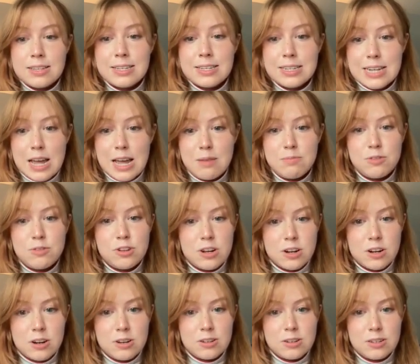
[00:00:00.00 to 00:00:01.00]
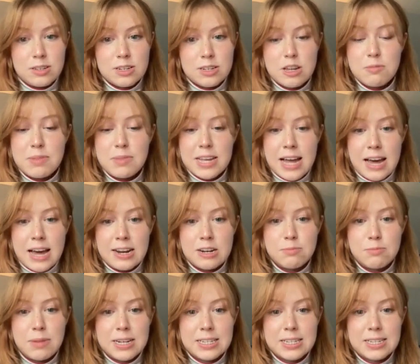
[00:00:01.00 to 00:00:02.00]
Step triggers can be
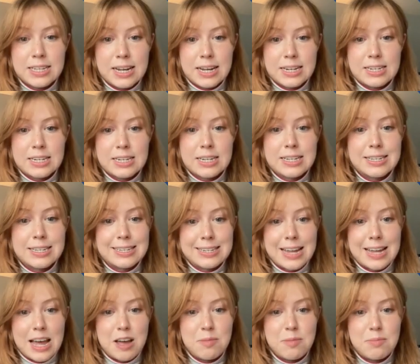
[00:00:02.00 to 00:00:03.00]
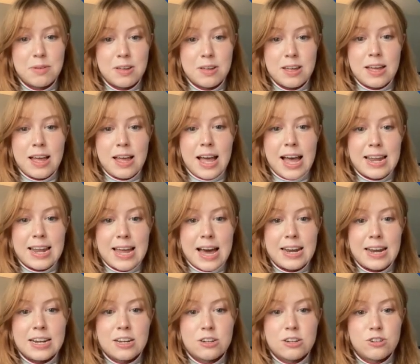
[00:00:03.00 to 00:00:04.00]
added by selecting a step and
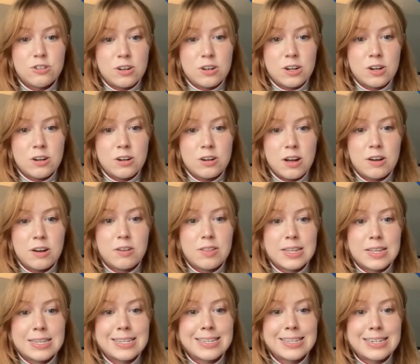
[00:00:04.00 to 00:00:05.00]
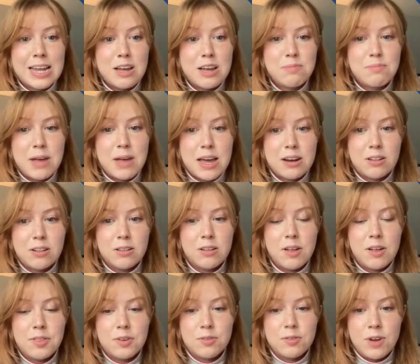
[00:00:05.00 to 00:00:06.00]
adding a trigger under the step panel
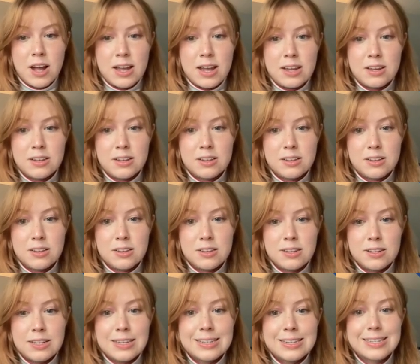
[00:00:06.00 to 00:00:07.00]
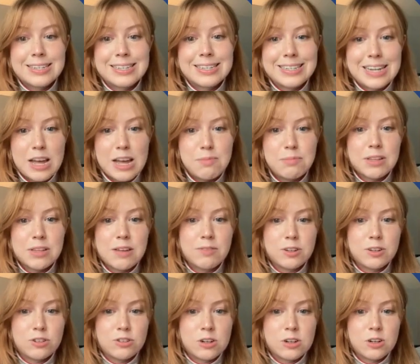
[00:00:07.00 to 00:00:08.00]
on the right.
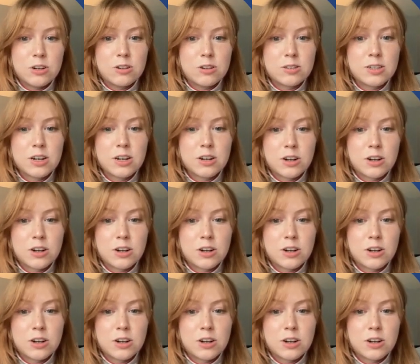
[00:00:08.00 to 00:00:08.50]
Step-level triggers